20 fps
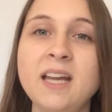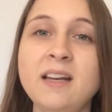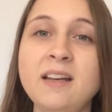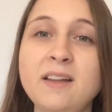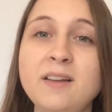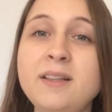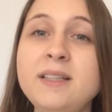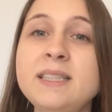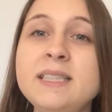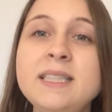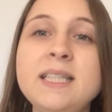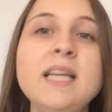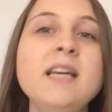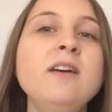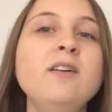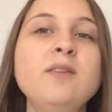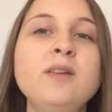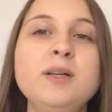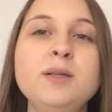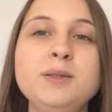Now let's dig
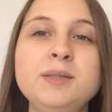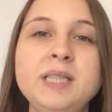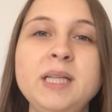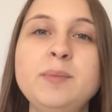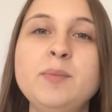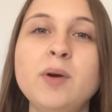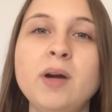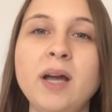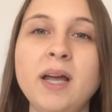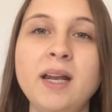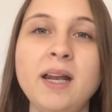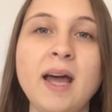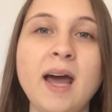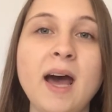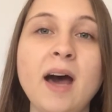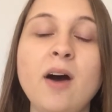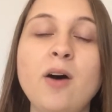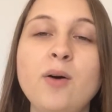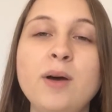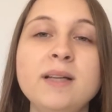a little deeper into
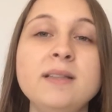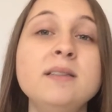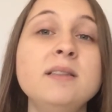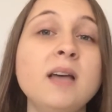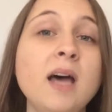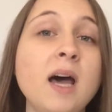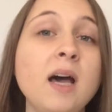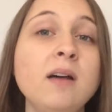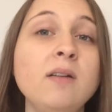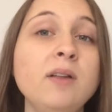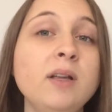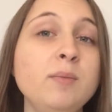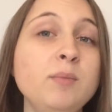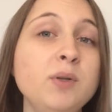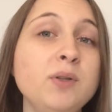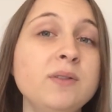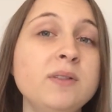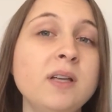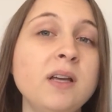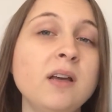how exactly
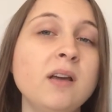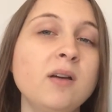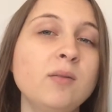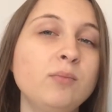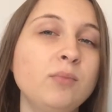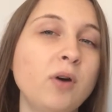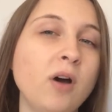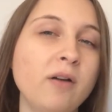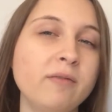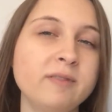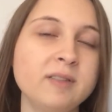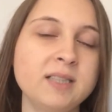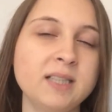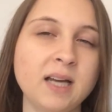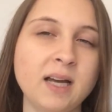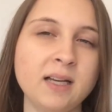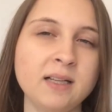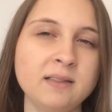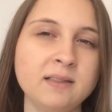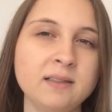music
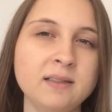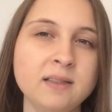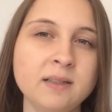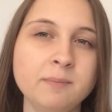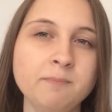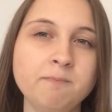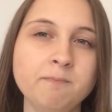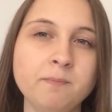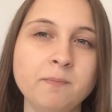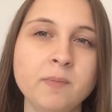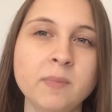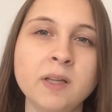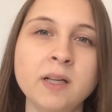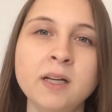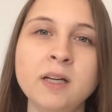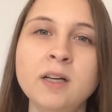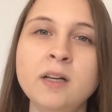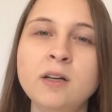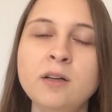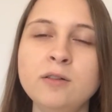prophesies.
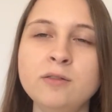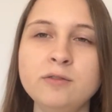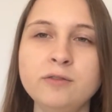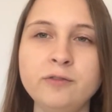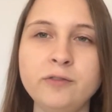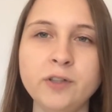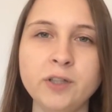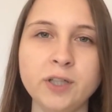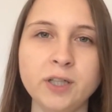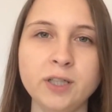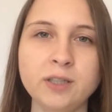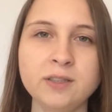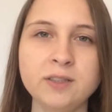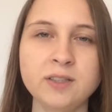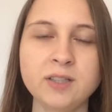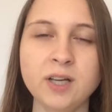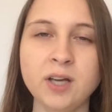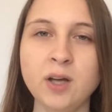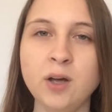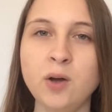First,
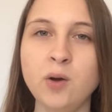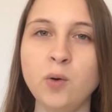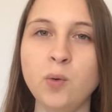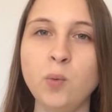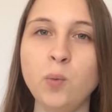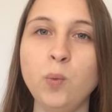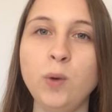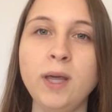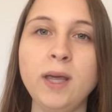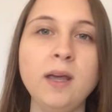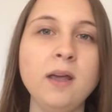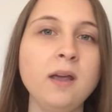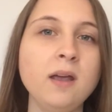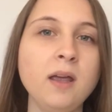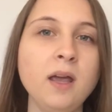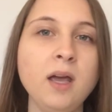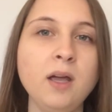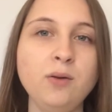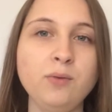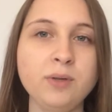we
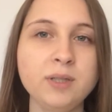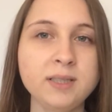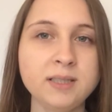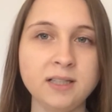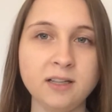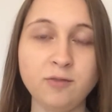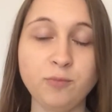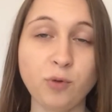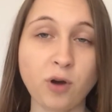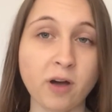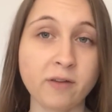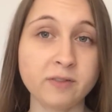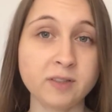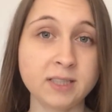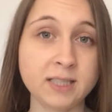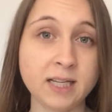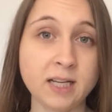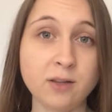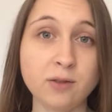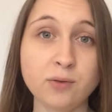can receive
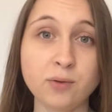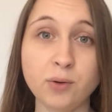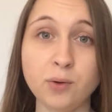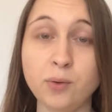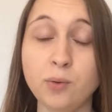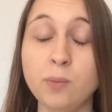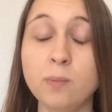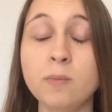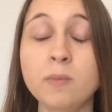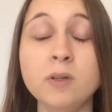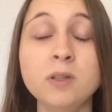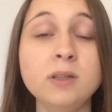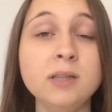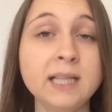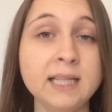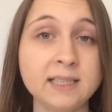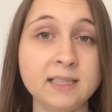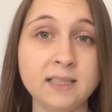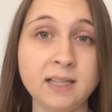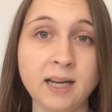prophecy through
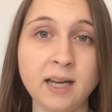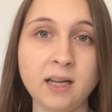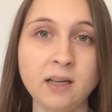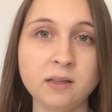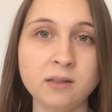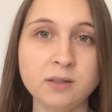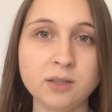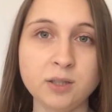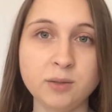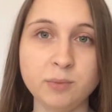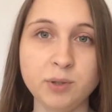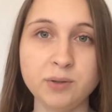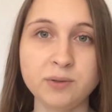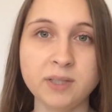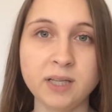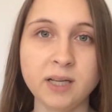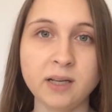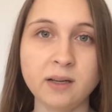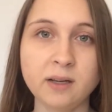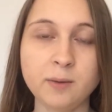listening to
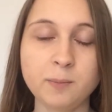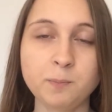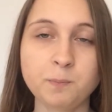music.